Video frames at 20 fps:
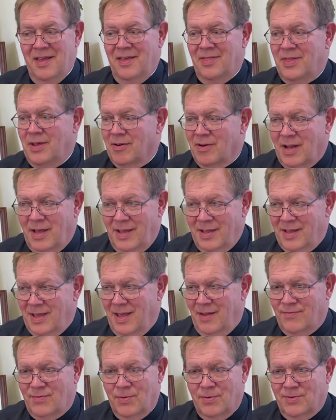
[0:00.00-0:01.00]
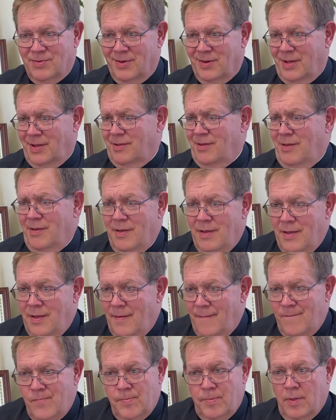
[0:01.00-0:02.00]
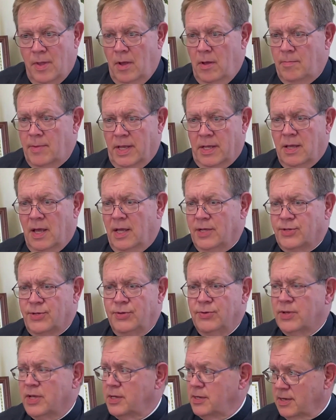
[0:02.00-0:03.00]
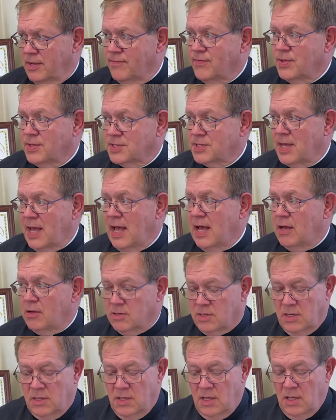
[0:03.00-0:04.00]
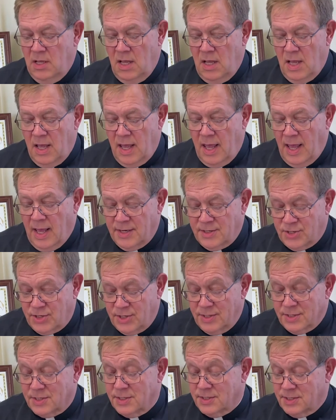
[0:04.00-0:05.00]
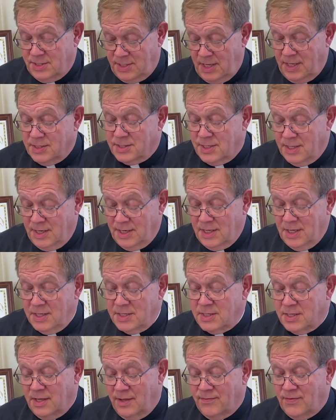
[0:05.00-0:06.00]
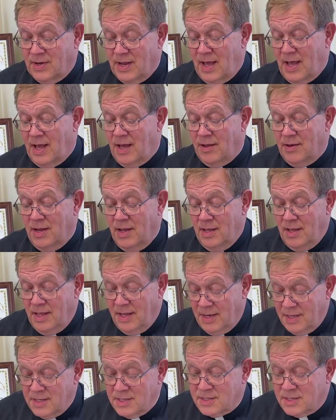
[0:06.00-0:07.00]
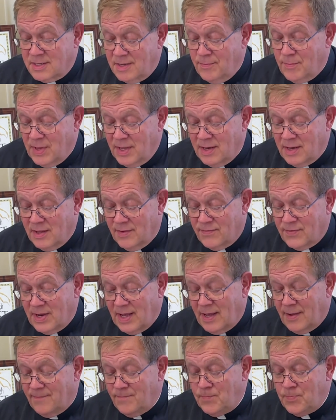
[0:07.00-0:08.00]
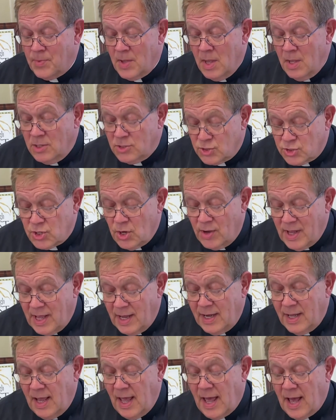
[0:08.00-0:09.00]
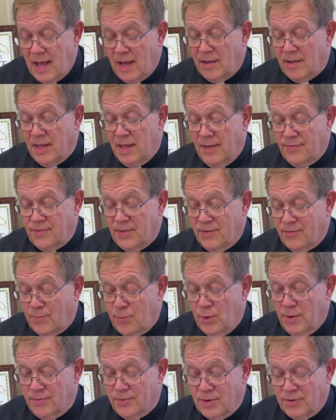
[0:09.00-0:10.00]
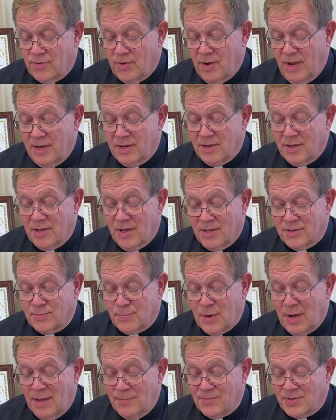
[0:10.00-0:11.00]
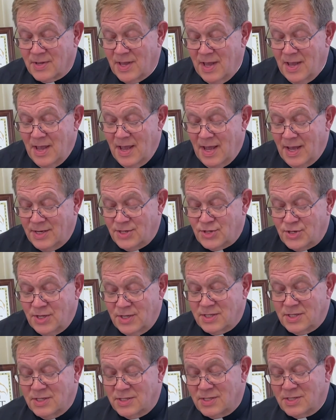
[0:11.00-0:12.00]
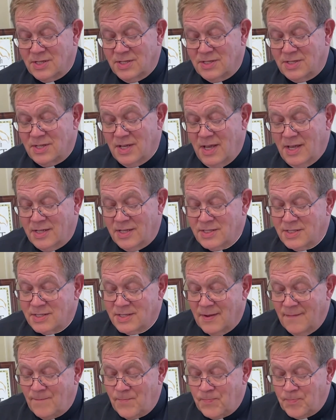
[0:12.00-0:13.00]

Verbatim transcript: they're like afterwards they're like, oh my gosh, who can live this out? Yes. And Jesus says, it is lived out it is to be lived out. So, anyhow, at this point, they're trying to cause problems. And Jesus says,